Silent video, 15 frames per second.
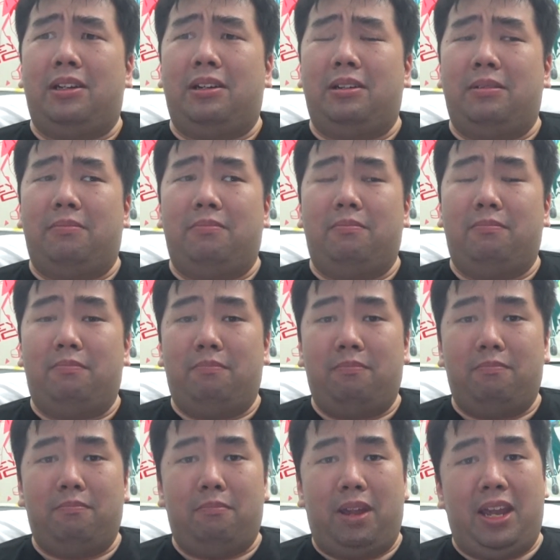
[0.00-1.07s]
um,
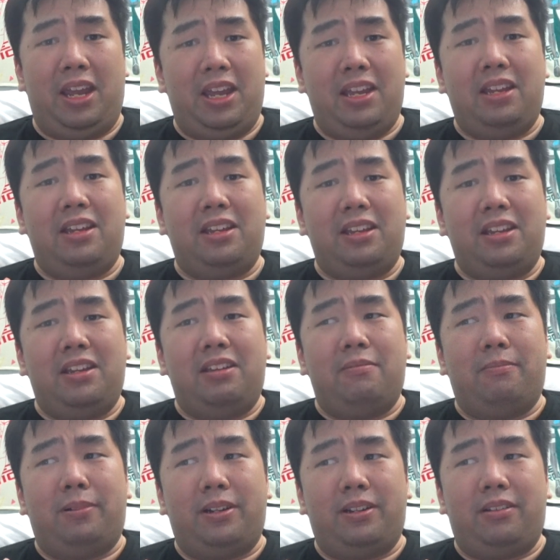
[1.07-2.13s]
May,
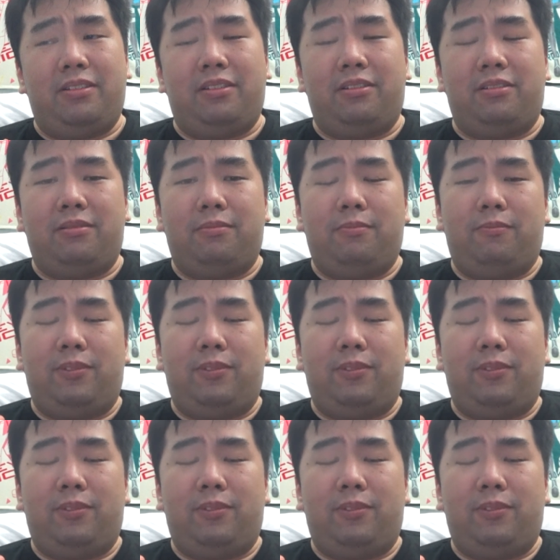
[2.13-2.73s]
but you know,